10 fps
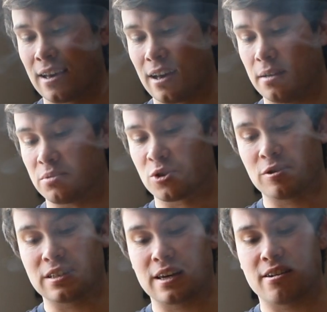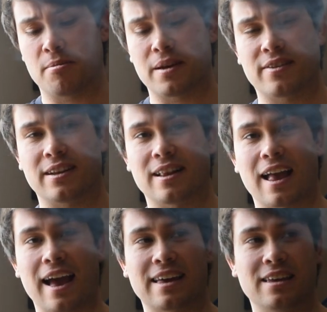I'm sorry to hear about the little
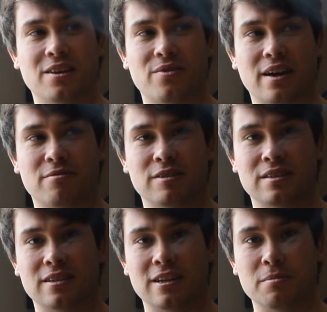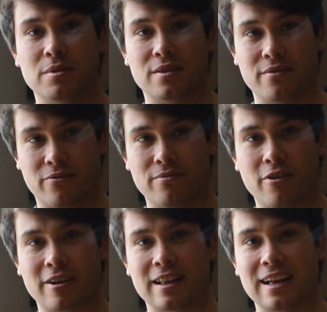hacking you've had recently, but
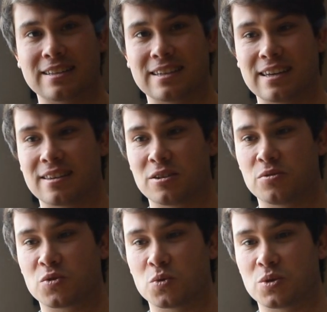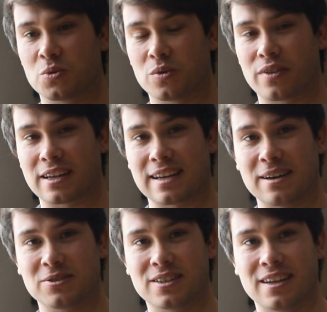very glad to hear that you sorted all of that
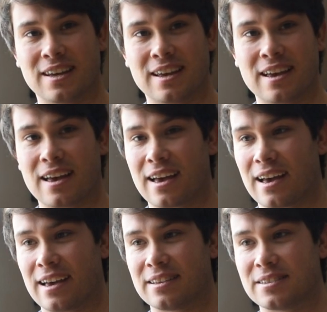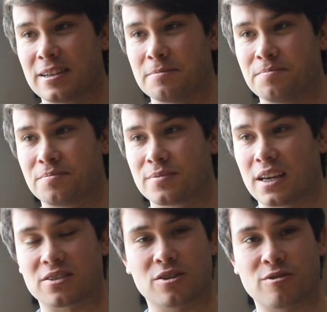out. And
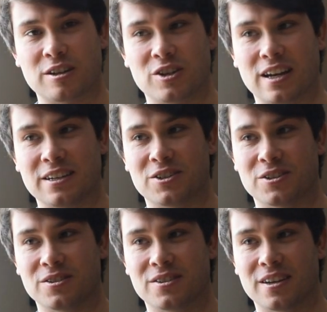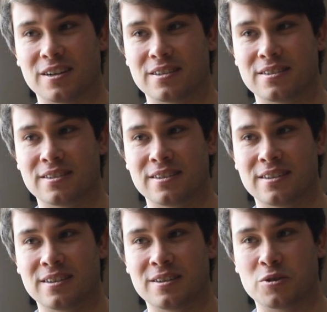yes, congratulations.
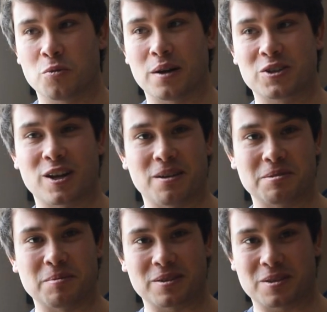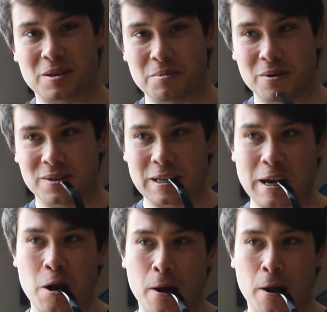You're much loved amongst the community.